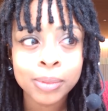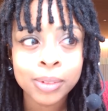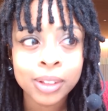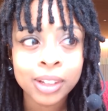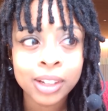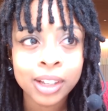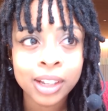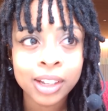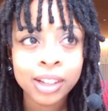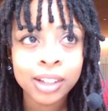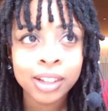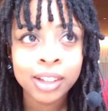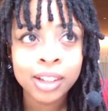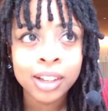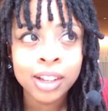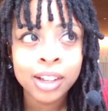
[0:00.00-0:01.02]
like
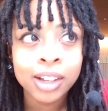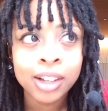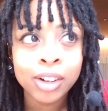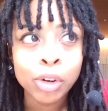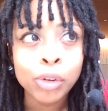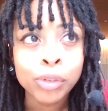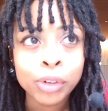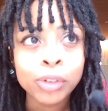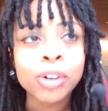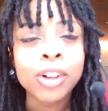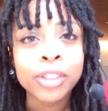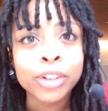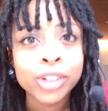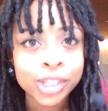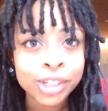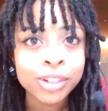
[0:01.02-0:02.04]
overall
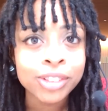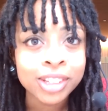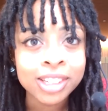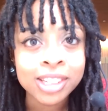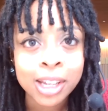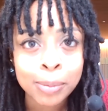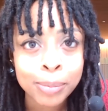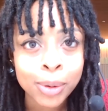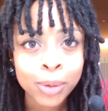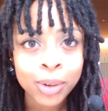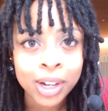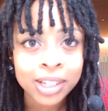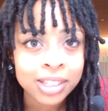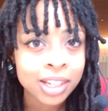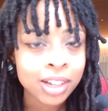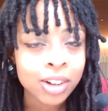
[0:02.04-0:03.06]
they're still in the same boat
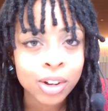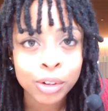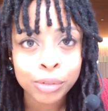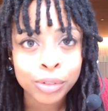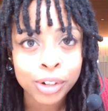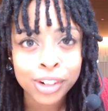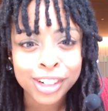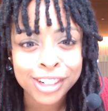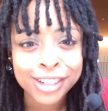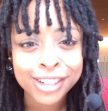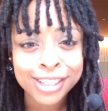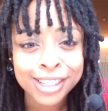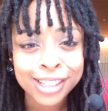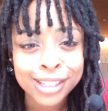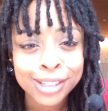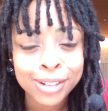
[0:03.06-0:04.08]
as like all
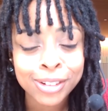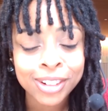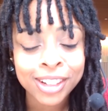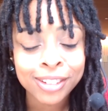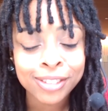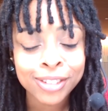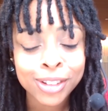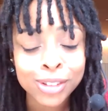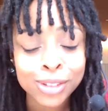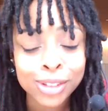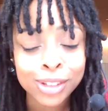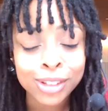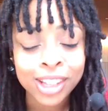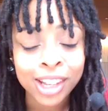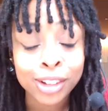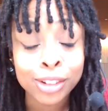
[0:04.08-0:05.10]
foreigners. So it feels
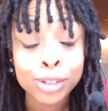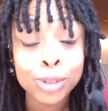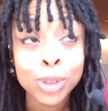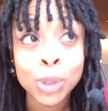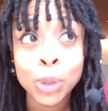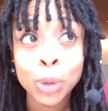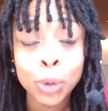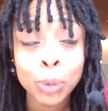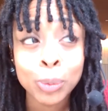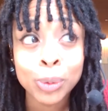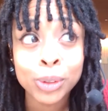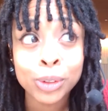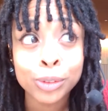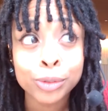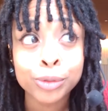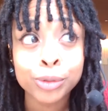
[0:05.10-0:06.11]
like
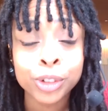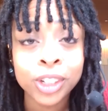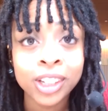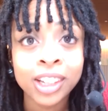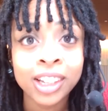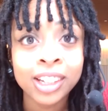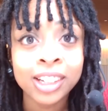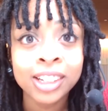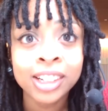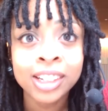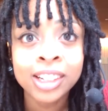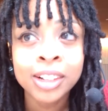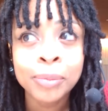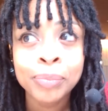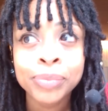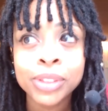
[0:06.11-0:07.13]
super freeing
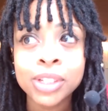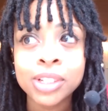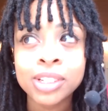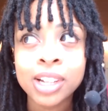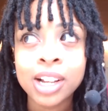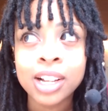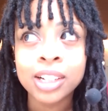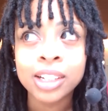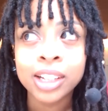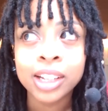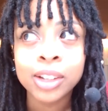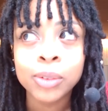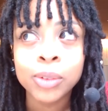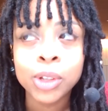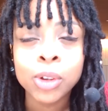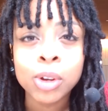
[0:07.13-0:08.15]
to not like
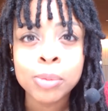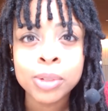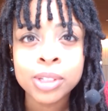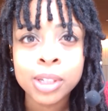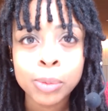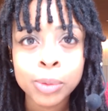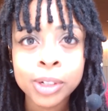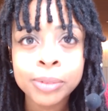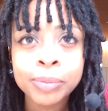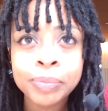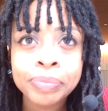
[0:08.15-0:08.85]
when you go up to someone